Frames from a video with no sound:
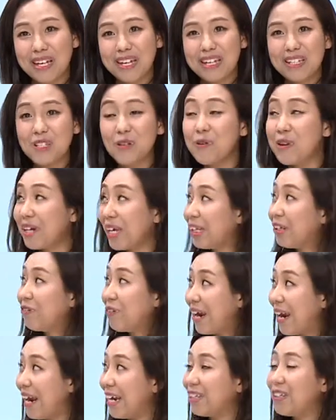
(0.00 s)
So you can
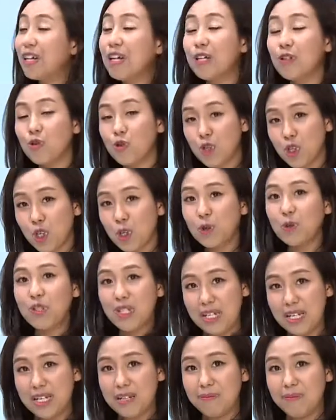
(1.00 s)
create 2
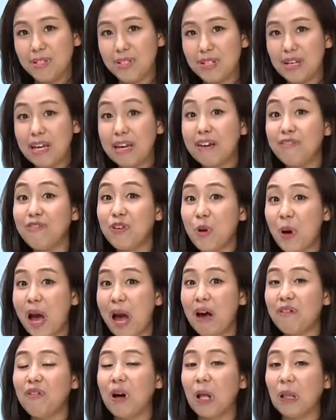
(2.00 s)
teams if you
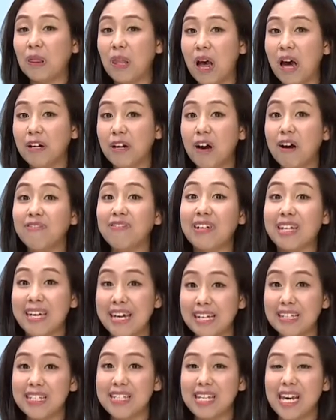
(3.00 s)
have a lot of
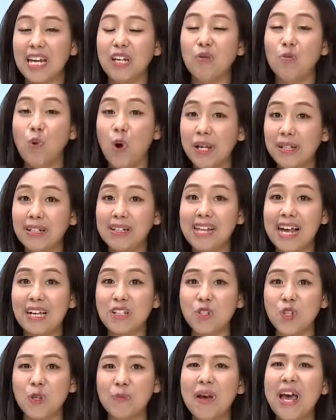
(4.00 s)
kids in one
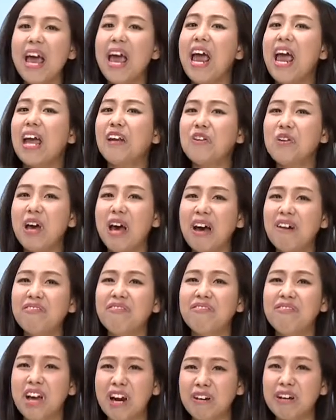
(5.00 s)
classroom and you have
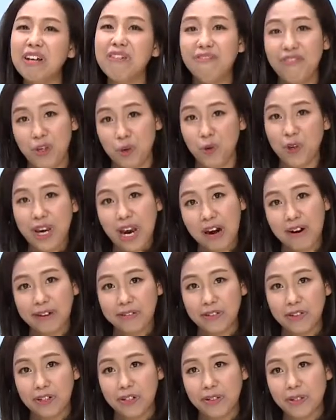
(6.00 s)
very few
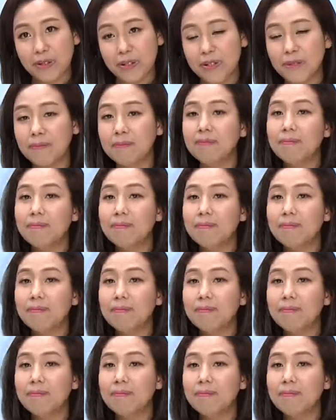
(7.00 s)
characters.